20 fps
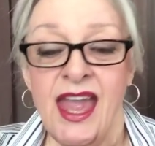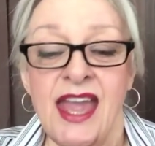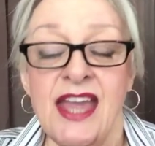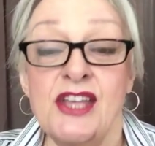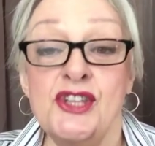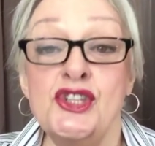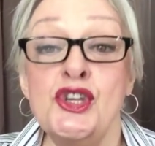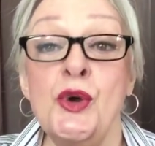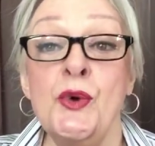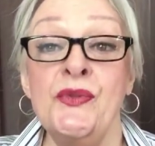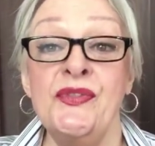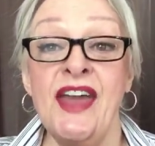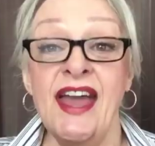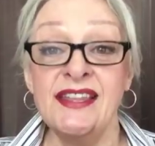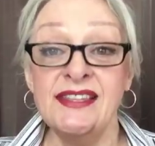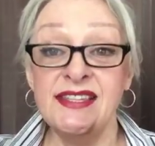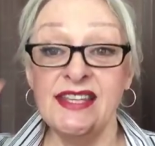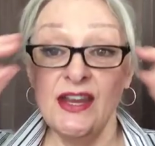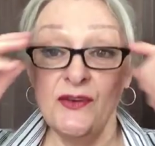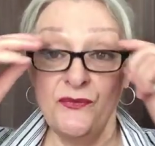so
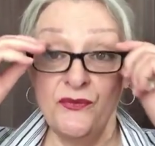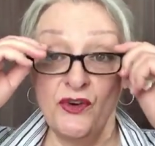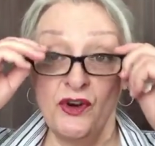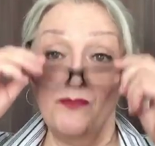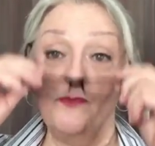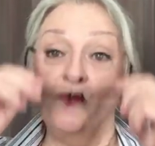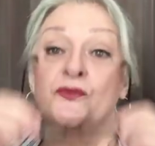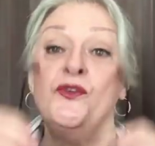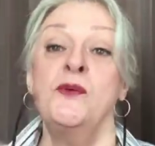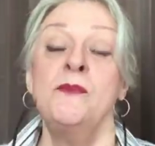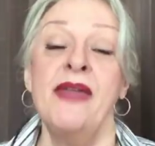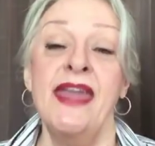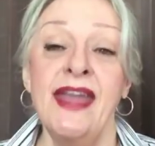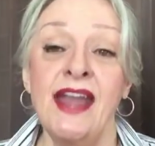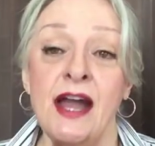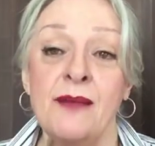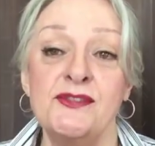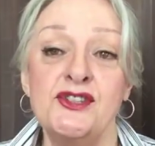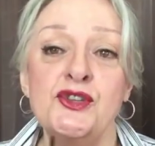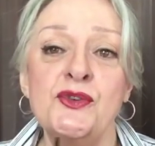that's it for
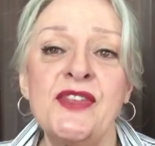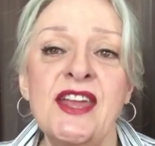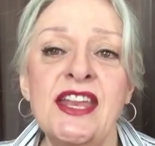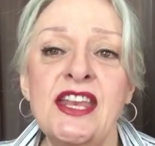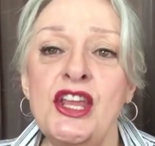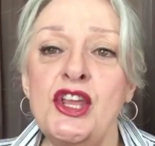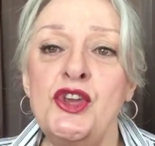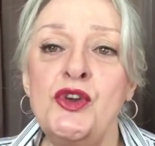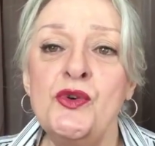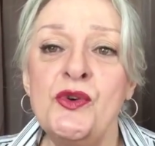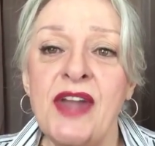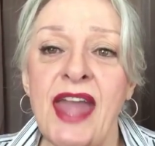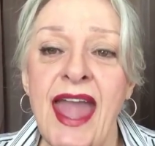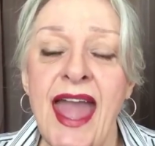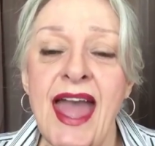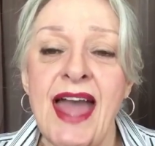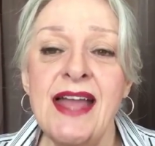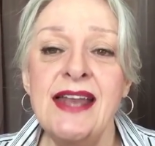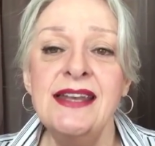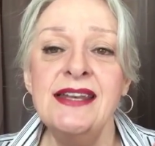makeup. So then you
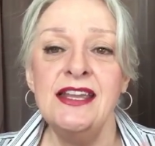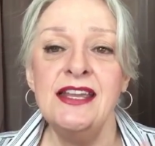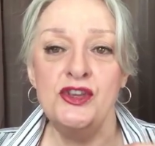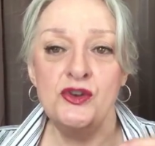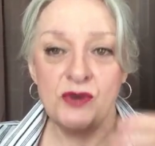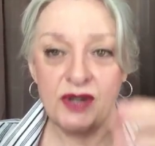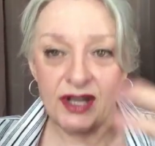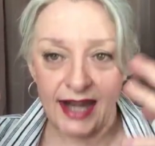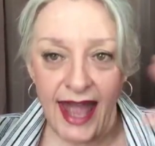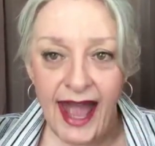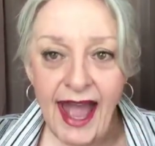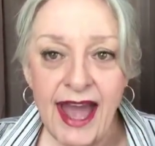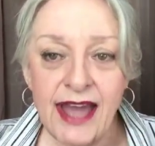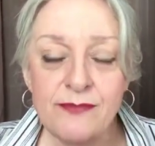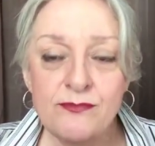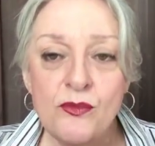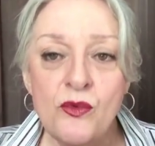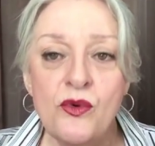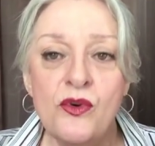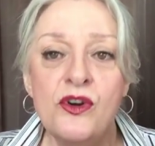can
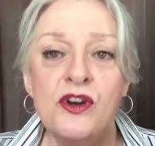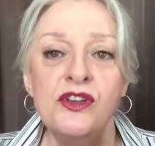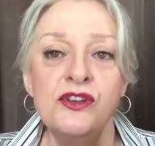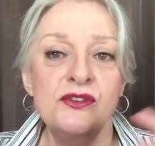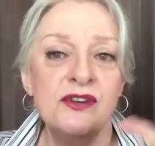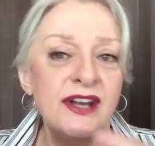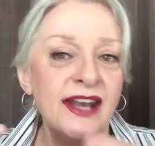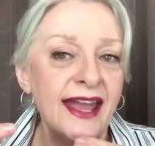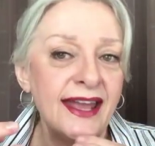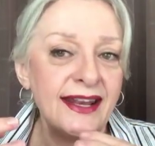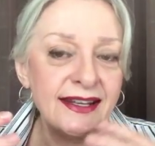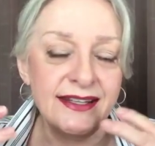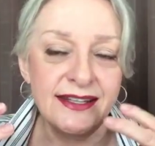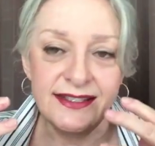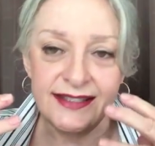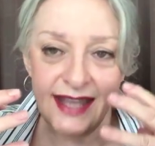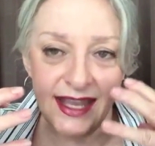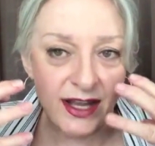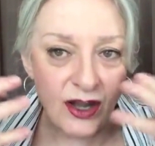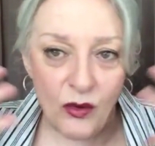add more, you can
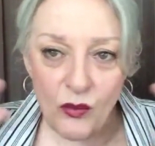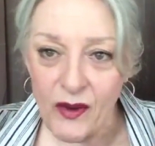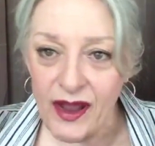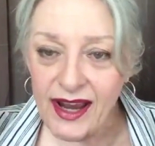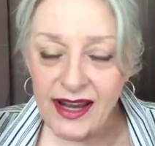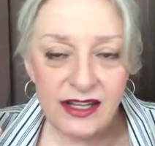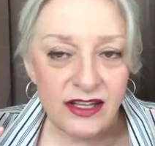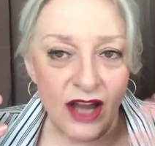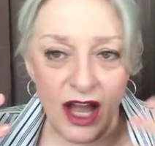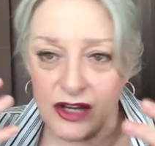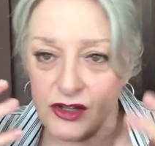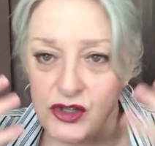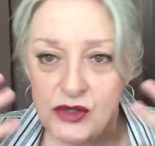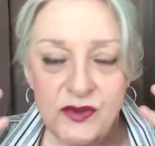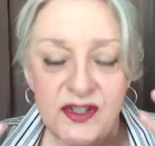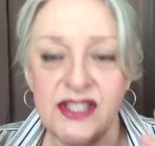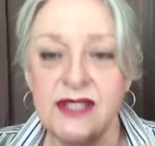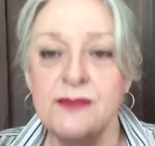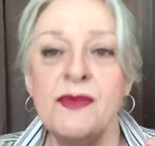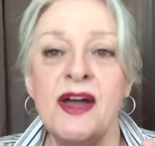take away, not do
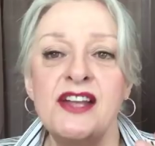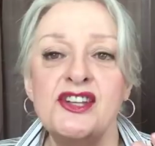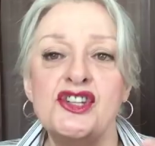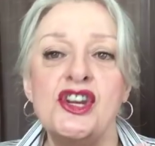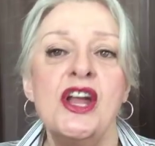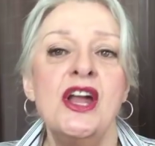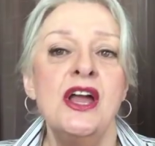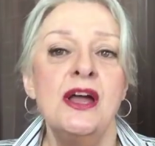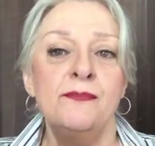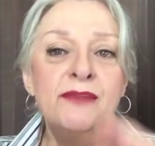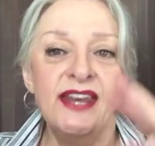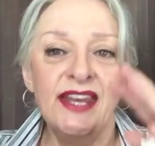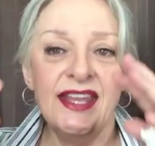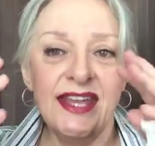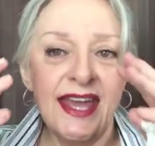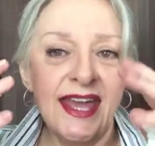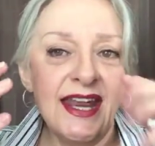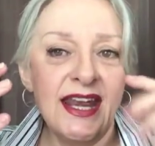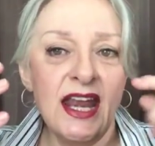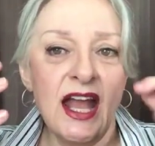as much. But
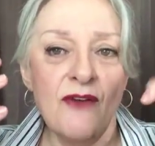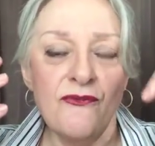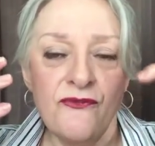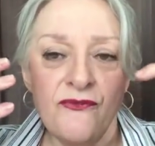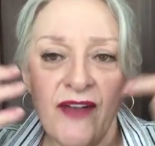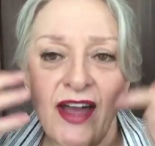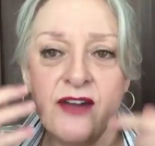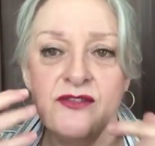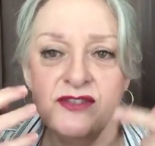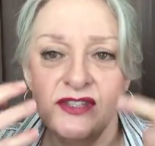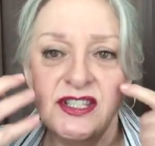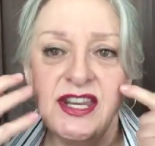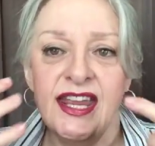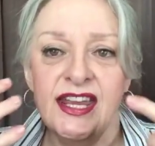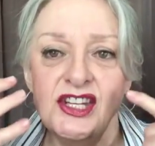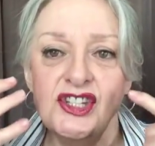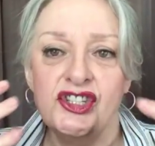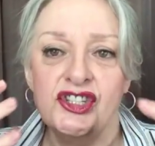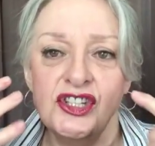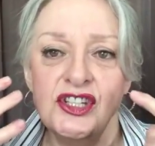again,
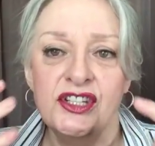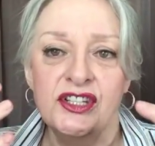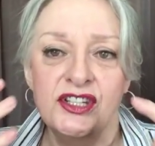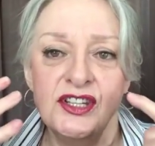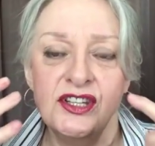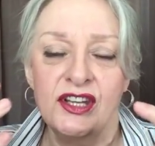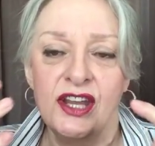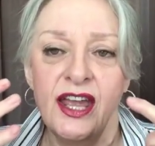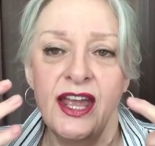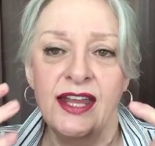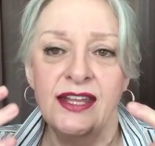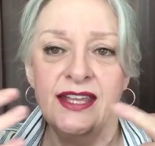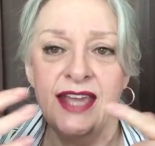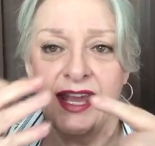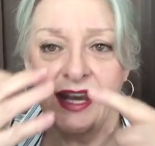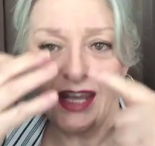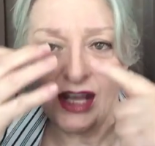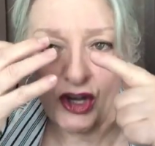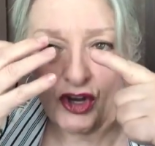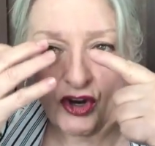foundation and
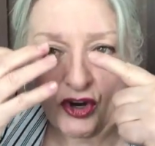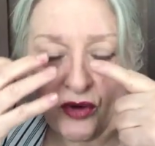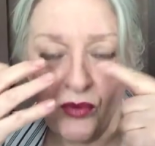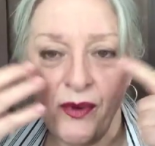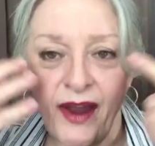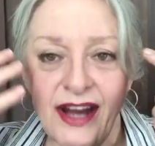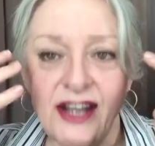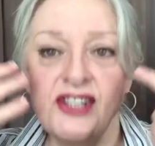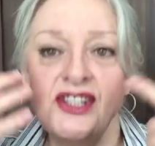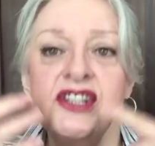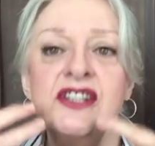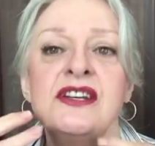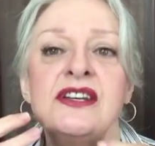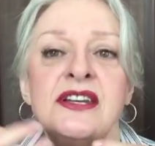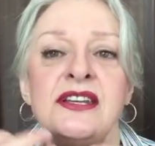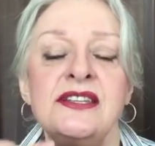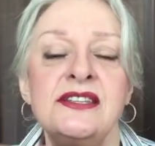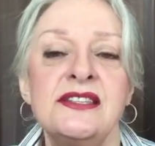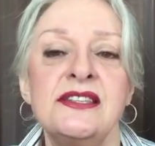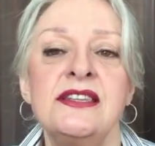getting correction
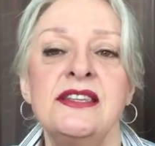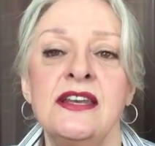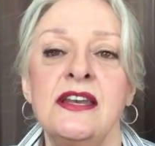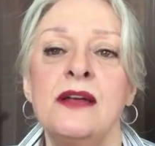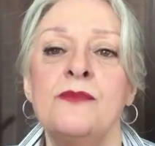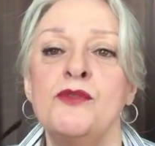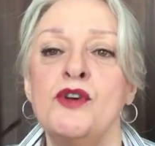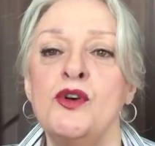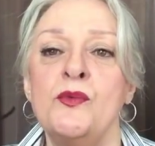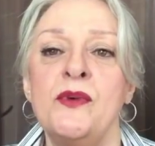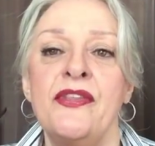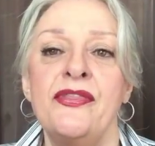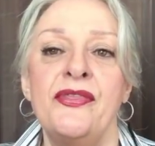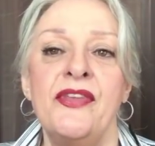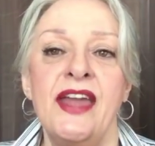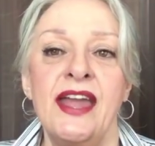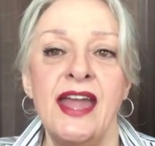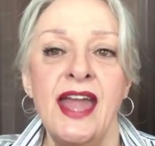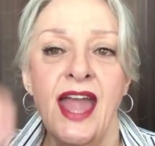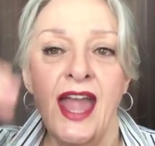is the number one
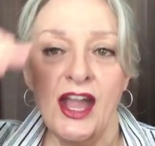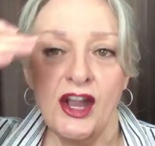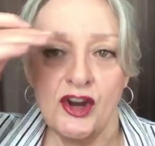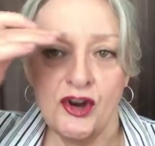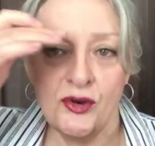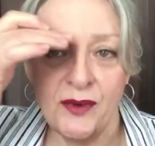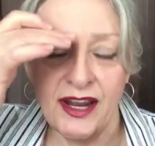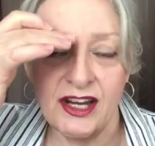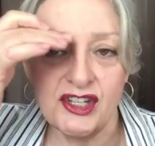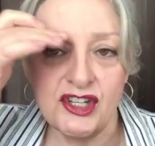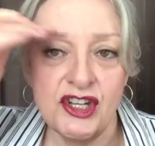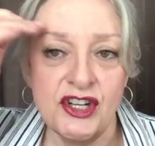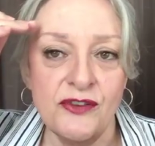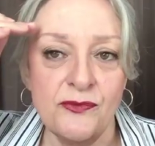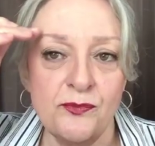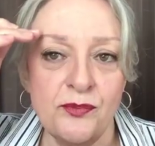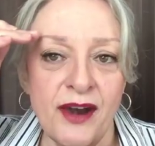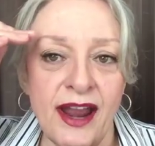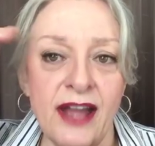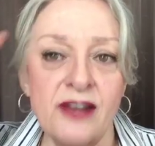thing. Correction
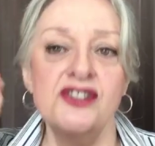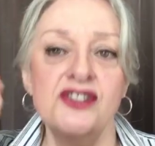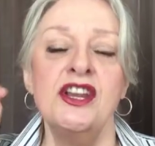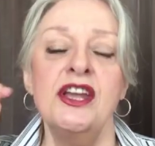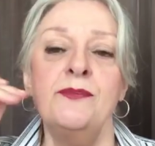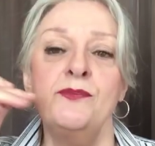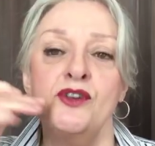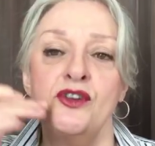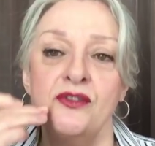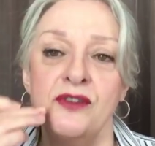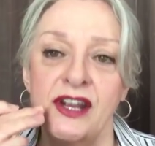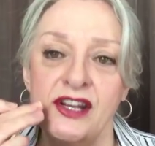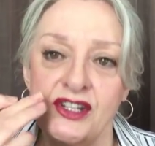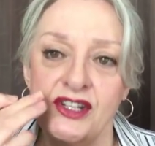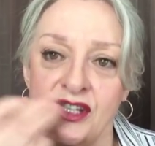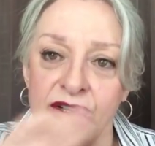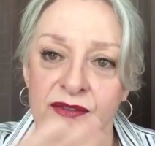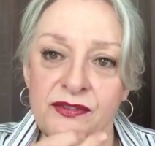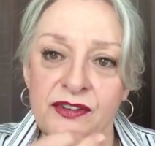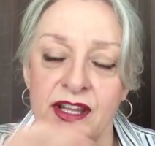of brow shape,
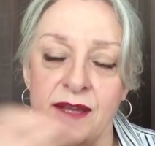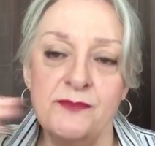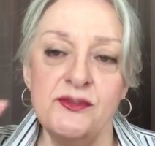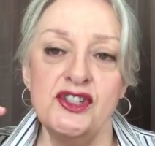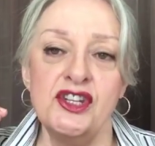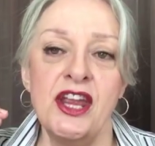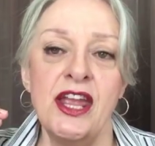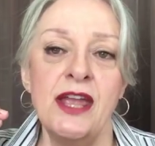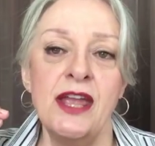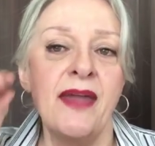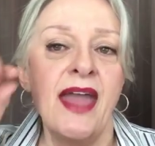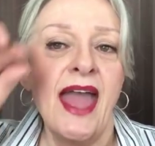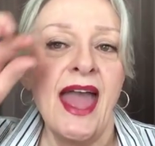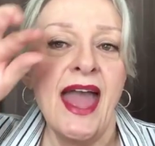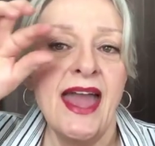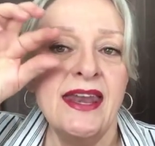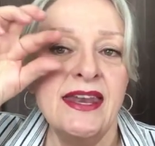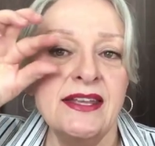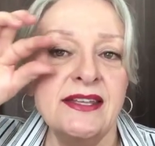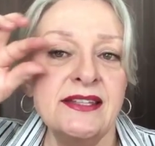correction of lip shape,
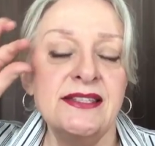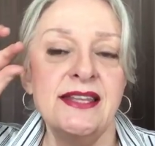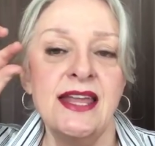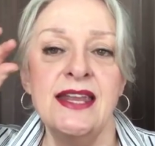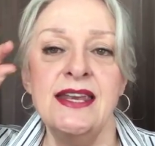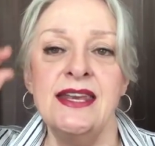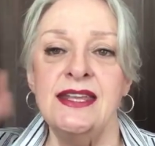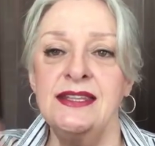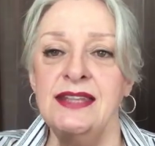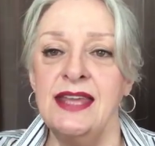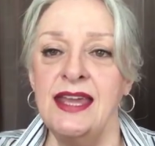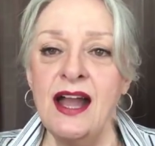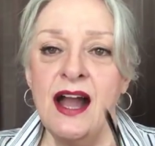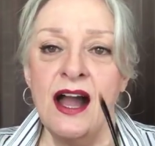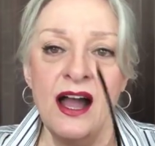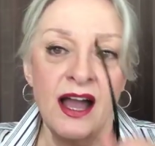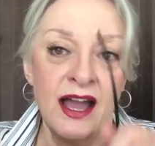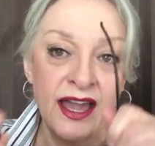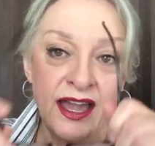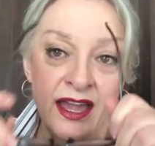and extending the
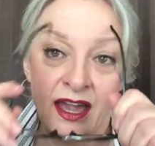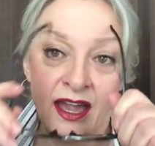eye